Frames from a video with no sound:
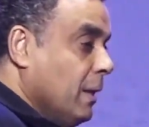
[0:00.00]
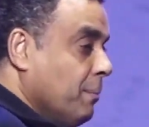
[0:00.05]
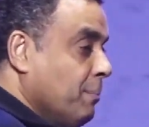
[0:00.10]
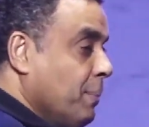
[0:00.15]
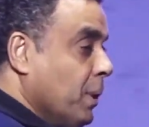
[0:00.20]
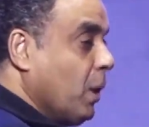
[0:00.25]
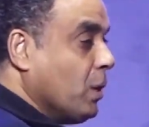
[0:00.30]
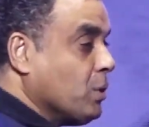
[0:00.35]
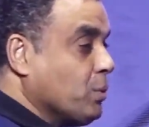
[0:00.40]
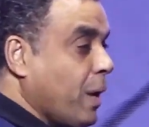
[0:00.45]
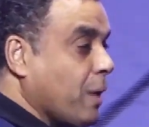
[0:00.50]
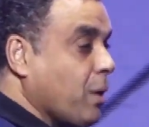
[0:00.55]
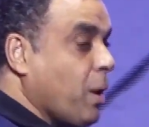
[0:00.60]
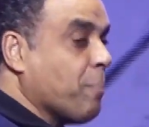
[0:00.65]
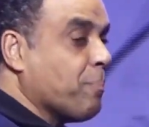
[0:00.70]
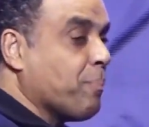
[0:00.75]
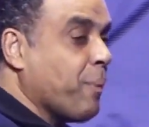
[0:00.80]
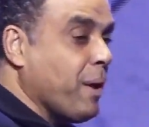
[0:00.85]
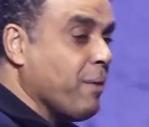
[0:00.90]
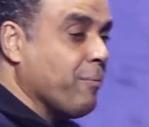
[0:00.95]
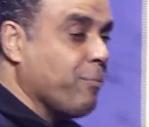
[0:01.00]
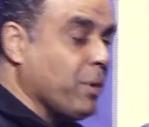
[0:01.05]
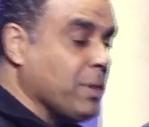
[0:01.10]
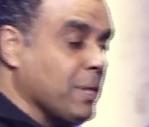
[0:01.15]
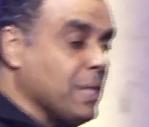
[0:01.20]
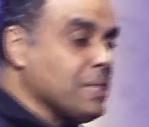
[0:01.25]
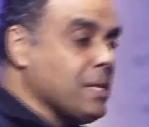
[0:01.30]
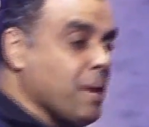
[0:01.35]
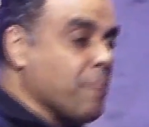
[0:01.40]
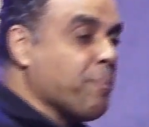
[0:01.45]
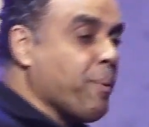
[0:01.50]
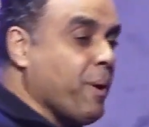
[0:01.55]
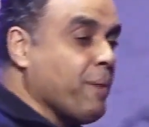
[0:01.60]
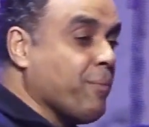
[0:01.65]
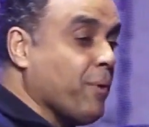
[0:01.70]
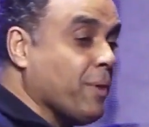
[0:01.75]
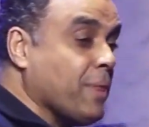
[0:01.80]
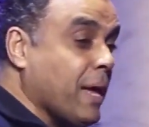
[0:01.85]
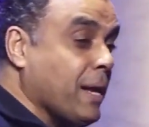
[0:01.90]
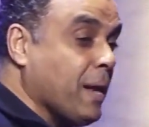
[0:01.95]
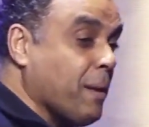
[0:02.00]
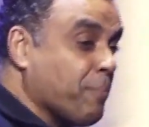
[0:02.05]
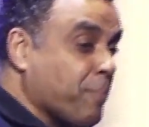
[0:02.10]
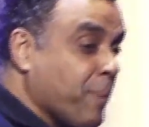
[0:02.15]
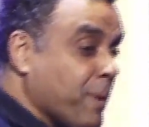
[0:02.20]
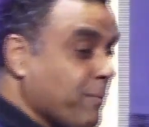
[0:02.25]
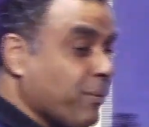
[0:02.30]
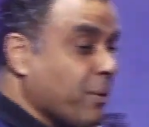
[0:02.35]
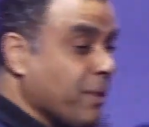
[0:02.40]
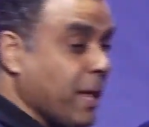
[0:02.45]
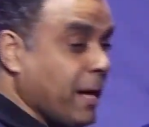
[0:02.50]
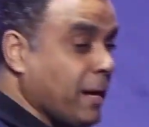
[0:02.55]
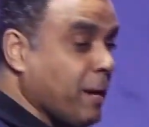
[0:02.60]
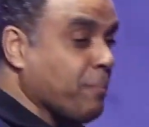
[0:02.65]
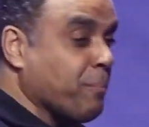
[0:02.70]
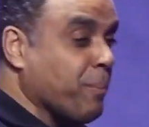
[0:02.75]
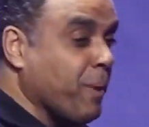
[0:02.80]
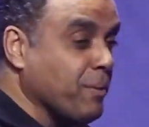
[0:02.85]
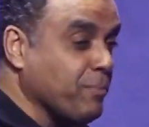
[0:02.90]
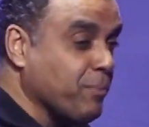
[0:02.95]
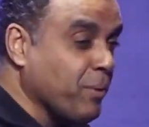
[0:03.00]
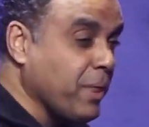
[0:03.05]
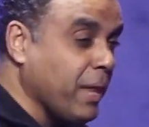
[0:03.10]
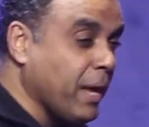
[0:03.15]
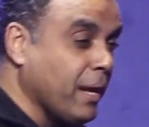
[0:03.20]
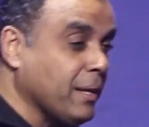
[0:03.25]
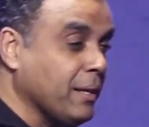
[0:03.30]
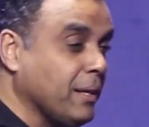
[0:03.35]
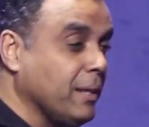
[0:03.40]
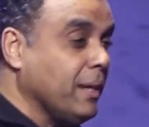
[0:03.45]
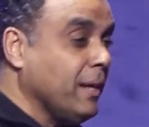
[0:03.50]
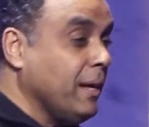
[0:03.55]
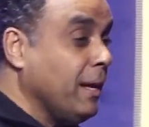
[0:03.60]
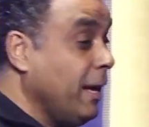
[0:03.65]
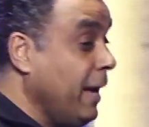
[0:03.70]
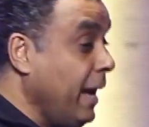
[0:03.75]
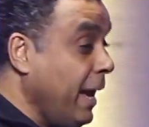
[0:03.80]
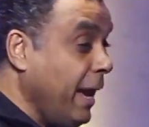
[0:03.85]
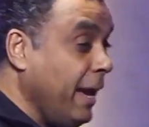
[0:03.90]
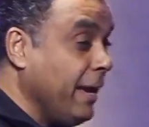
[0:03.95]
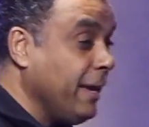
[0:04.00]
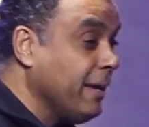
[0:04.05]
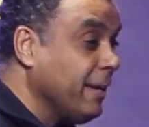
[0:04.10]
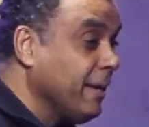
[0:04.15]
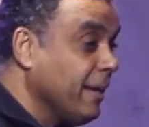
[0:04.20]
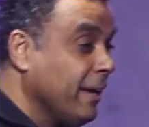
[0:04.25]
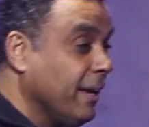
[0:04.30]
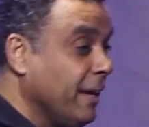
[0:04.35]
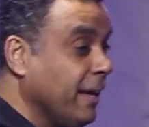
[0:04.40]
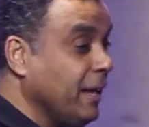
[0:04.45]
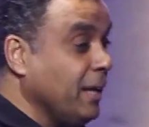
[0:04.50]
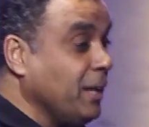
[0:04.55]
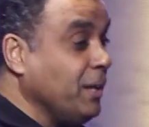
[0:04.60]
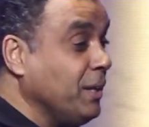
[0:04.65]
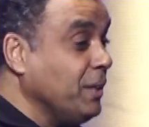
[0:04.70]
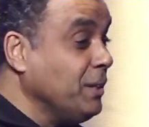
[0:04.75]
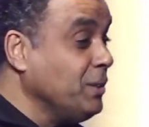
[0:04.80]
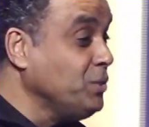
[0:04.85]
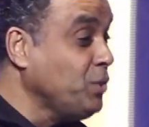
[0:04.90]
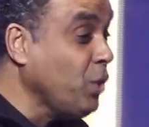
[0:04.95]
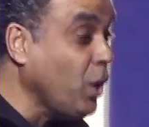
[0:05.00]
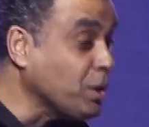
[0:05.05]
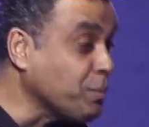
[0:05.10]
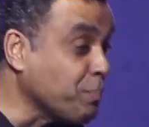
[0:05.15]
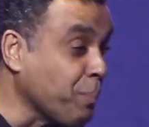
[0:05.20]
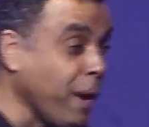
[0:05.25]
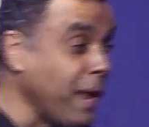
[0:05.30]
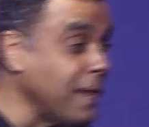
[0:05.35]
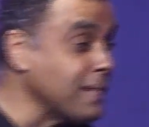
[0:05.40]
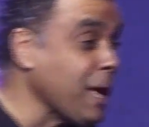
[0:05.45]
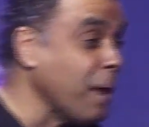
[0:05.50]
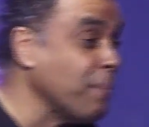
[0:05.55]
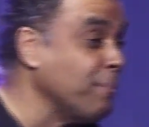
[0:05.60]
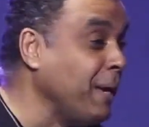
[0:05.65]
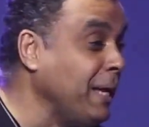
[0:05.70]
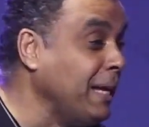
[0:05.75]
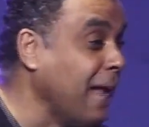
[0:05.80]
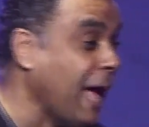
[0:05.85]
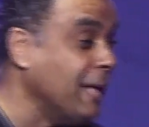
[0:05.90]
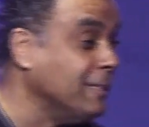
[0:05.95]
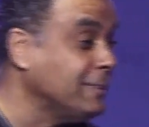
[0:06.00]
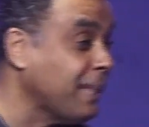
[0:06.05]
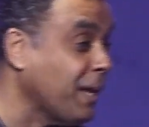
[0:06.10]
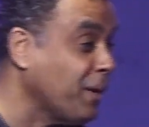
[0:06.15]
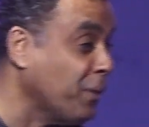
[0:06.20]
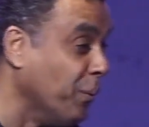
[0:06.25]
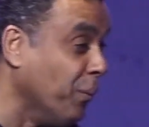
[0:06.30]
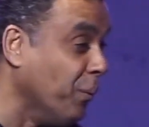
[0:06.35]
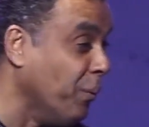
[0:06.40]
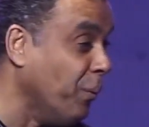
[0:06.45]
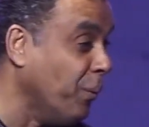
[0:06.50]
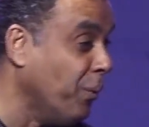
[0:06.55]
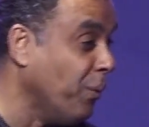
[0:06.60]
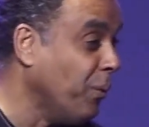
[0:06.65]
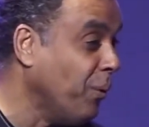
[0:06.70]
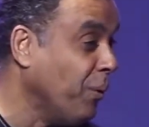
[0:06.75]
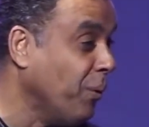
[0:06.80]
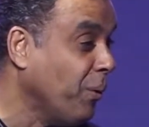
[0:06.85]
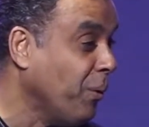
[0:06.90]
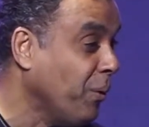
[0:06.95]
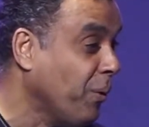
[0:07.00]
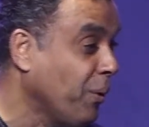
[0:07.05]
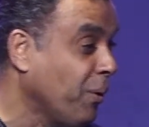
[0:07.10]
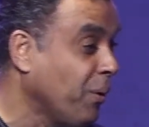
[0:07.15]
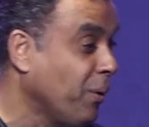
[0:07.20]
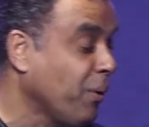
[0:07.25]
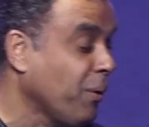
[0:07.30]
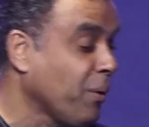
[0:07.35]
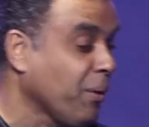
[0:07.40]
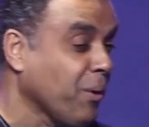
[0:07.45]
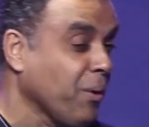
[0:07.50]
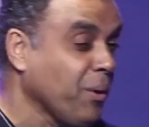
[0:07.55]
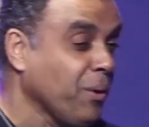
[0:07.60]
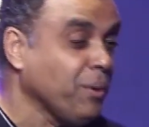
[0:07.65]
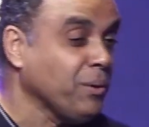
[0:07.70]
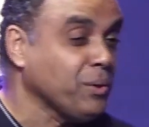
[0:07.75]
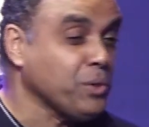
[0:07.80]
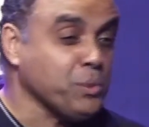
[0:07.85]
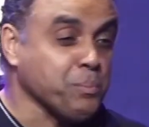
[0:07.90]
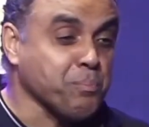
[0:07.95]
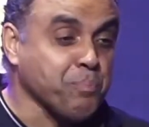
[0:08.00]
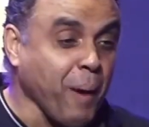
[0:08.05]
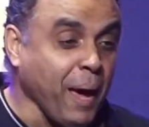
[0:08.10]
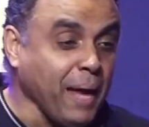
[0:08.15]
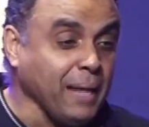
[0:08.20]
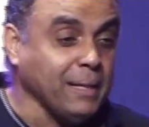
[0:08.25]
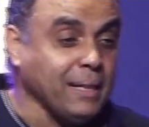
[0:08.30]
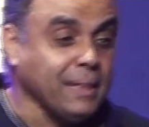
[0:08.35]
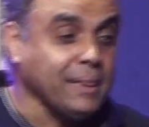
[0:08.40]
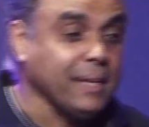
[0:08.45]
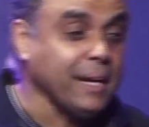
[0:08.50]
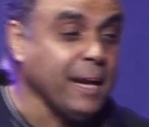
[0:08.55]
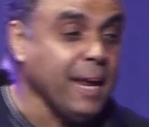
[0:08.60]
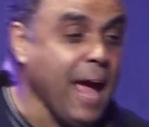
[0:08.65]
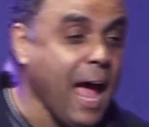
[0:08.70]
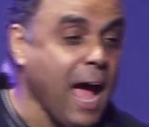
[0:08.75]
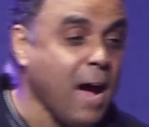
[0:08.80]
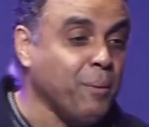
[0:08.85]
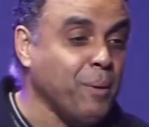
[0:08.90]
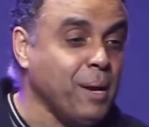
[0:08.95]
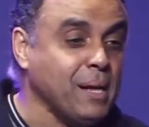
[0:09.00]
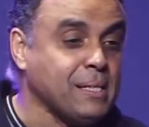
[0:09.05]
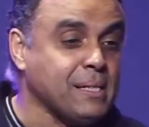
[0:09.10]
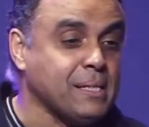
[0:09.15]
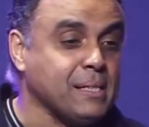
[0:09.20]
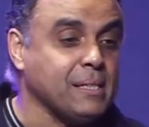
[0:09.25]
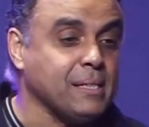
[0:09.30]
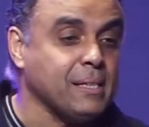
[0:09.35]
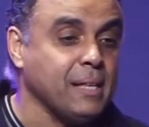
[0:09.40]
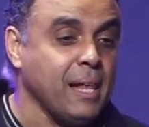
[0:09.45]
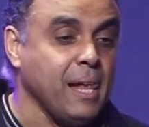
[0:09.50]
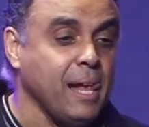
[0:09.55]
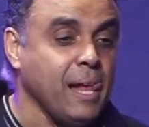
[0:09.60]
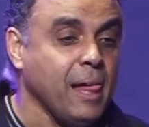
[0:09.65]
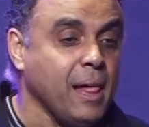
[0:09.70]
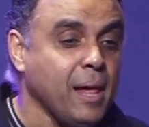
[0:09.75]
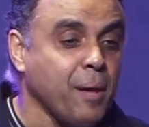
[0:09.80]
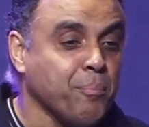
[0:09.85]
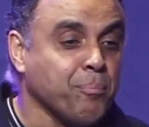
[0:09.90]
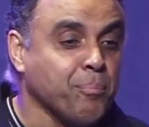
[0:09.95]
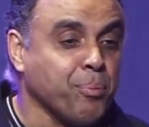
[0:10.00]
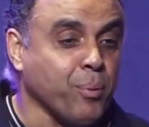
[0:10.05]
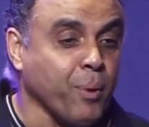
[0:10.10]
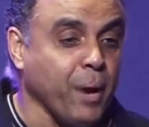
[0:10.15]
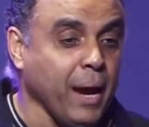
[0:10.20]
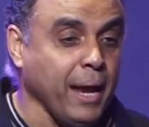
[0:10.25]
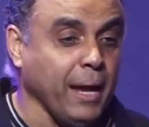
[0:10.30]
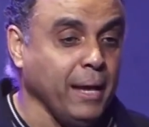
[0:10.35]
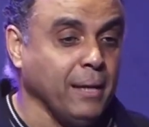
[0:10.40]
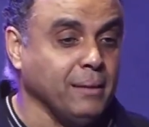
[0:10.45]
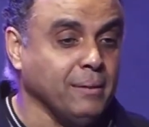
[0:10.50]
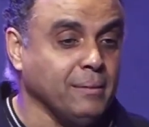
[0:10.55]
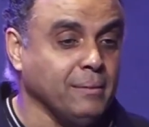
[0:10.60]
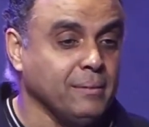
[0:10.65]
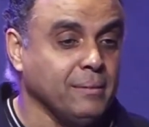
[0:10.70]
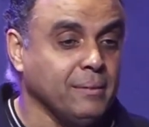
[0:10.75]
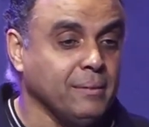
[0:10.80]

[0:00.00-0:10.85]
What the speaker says: Because we are not praying for this and praying for that and praying for that and praying for that. Hey, those prayers are being answered though. Spend 3 hours praying